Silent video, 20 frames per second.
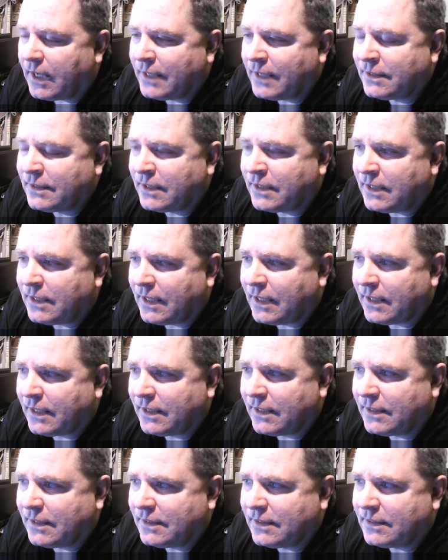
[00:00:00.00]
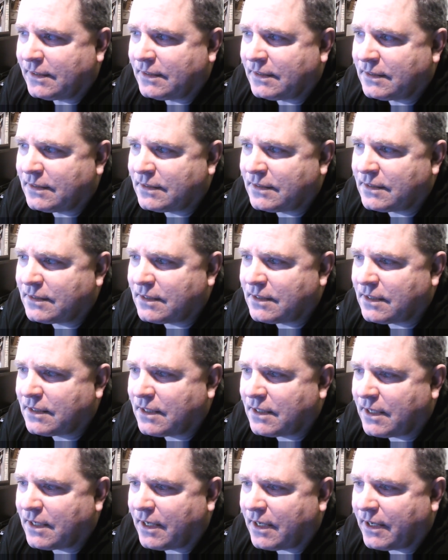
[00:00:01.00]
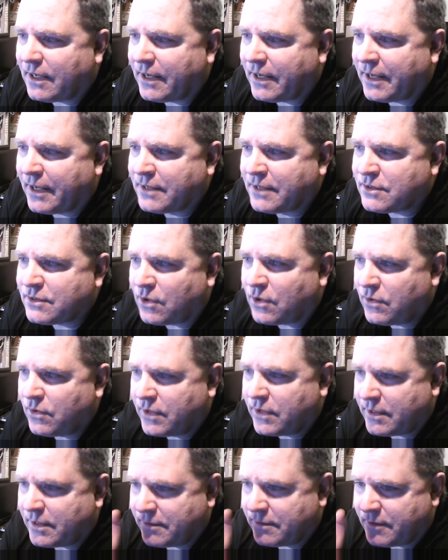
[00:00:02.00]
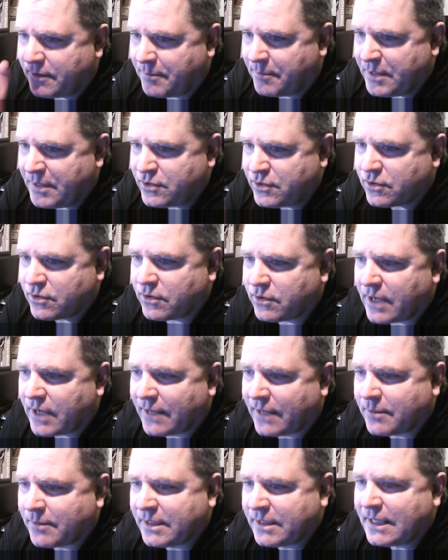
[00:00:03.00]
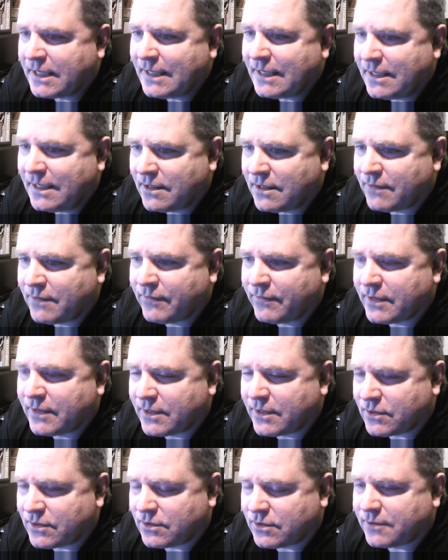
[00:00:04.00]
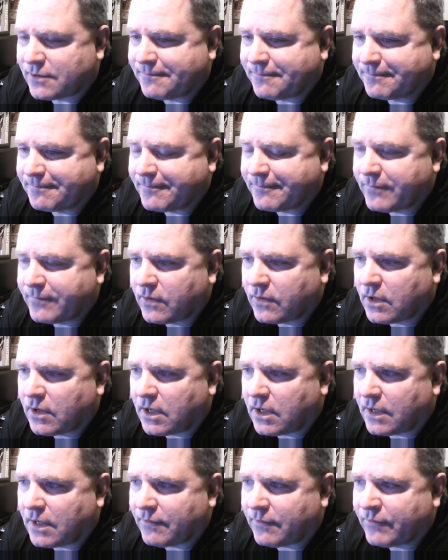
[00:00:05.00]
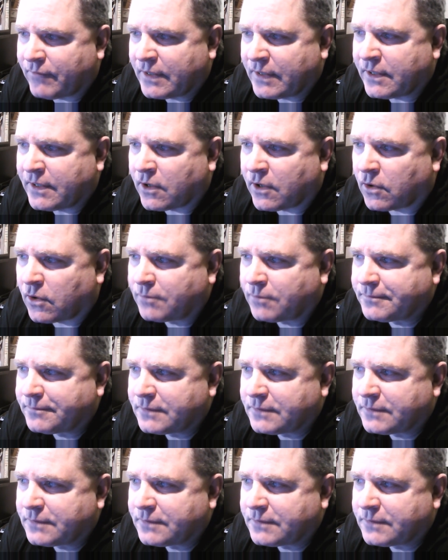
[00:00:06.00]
and uh, and so the, the picture at the beginning of this uh, video